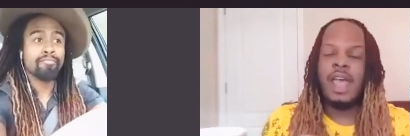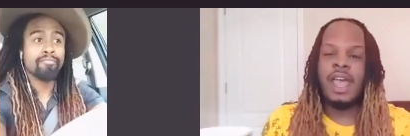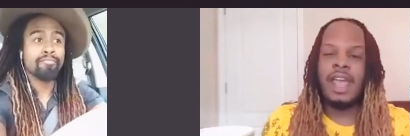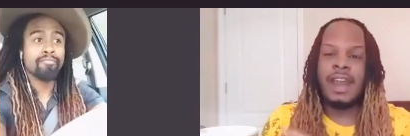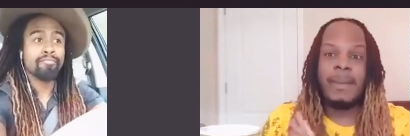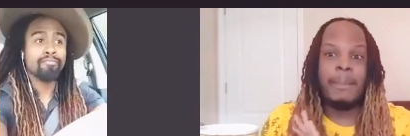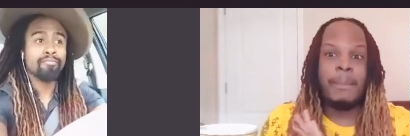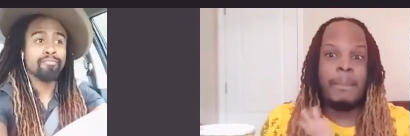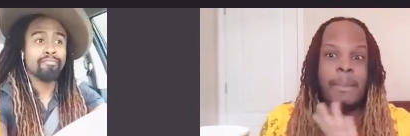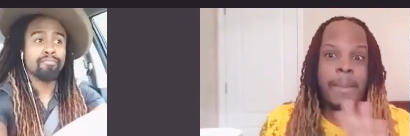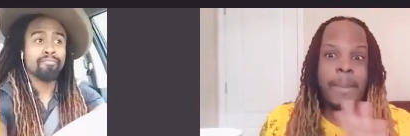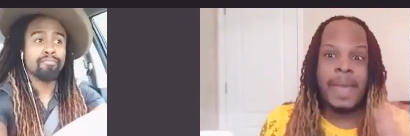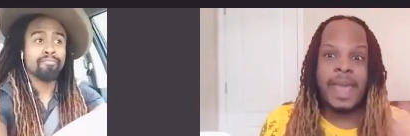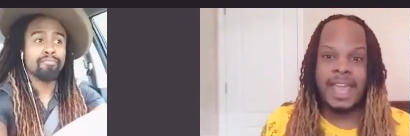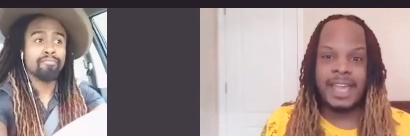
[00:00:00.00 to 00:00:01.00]
Speaker 1: an
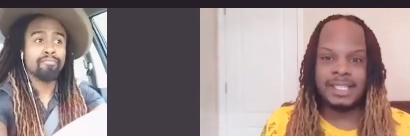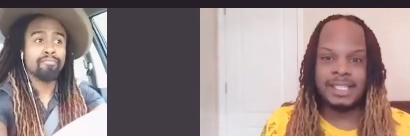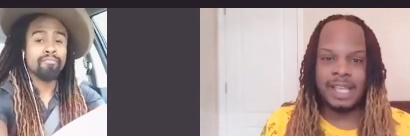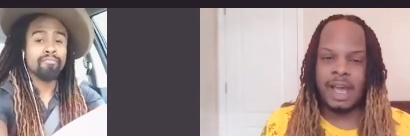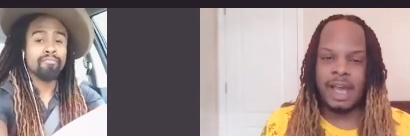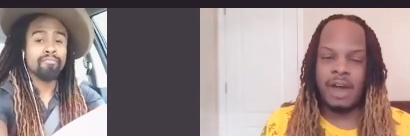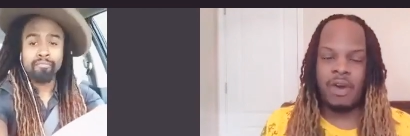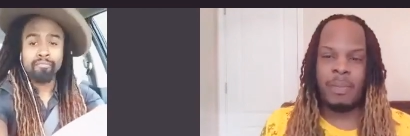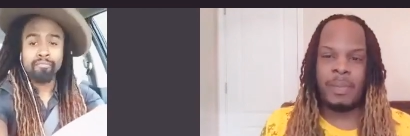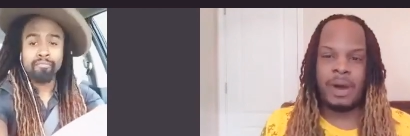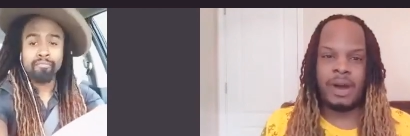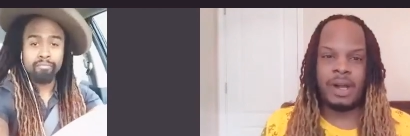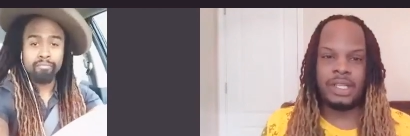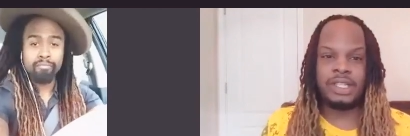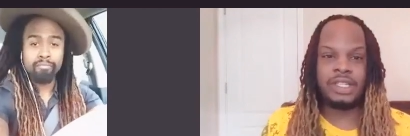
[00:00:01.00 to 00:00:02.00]
amazing
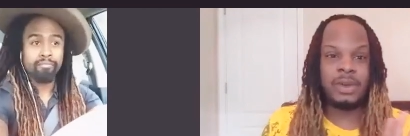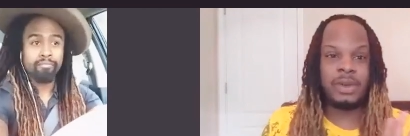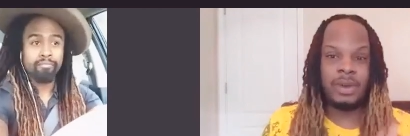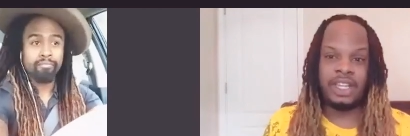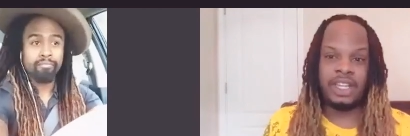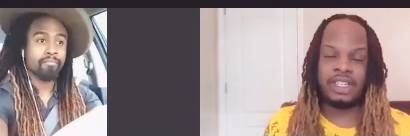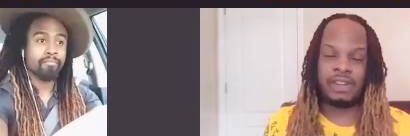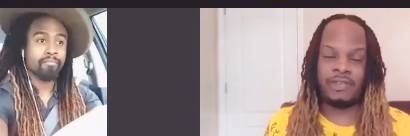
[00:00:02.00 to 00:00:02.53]
homage to Alicia